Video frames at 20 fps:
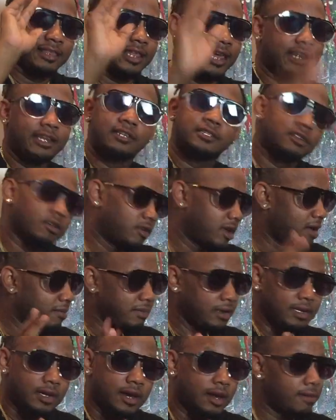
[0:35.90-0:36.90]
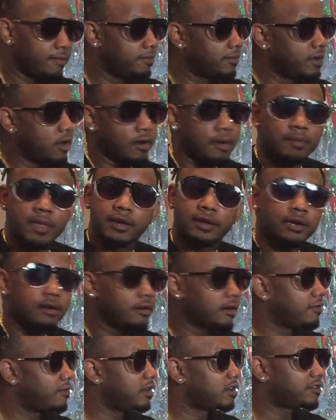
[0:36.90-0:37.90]
ladies, don't hit me up. No, I'm not
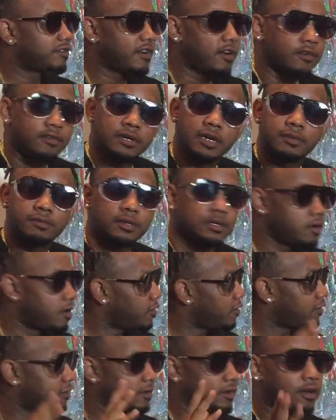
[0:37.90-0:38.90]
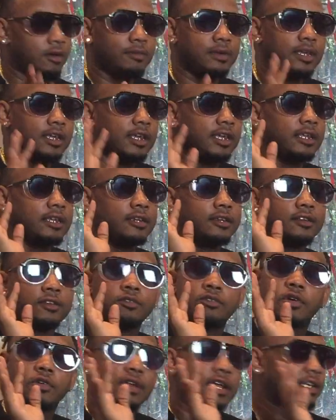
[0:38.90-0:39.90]
gonna give you his phone number. No, you know what I mean?
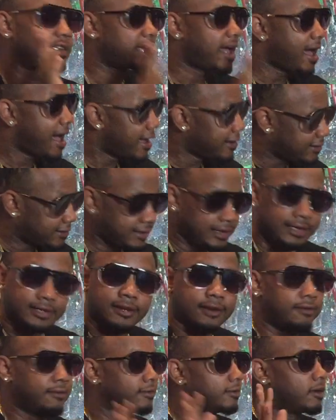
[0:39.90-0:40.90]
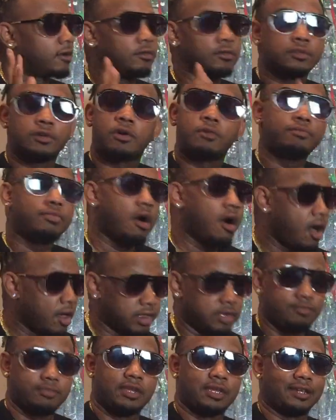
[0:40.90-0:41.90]
You go to his IG. Don't
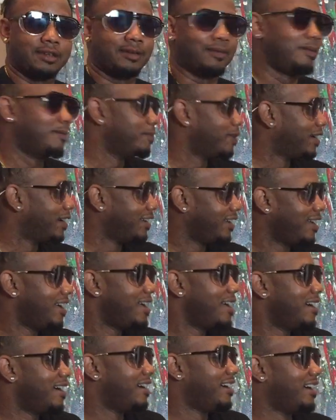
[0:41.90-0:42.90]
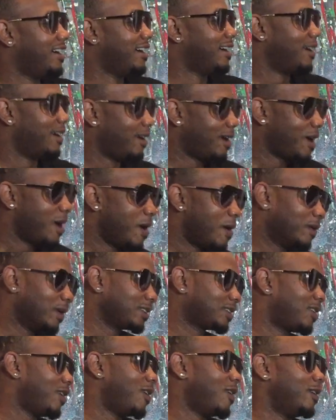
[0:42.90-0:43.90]
bother me. But
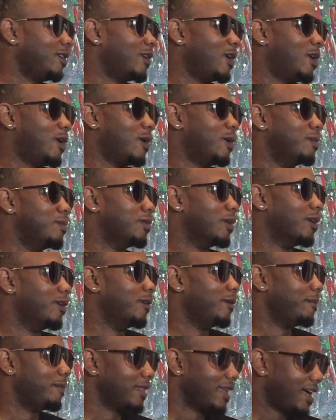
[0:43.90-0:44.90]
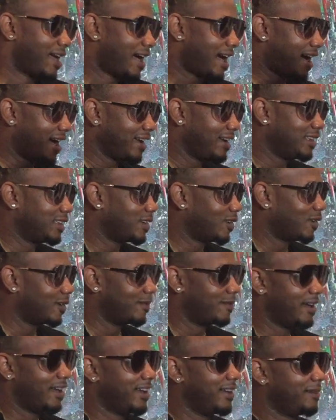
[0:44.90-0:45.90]
what's going on, bro? How you
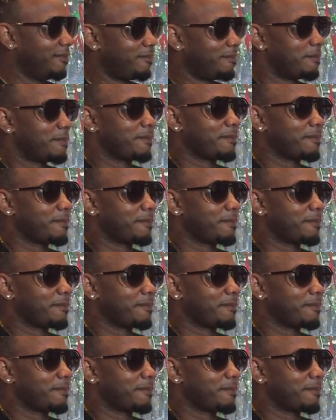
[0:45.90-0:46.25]
doing, man?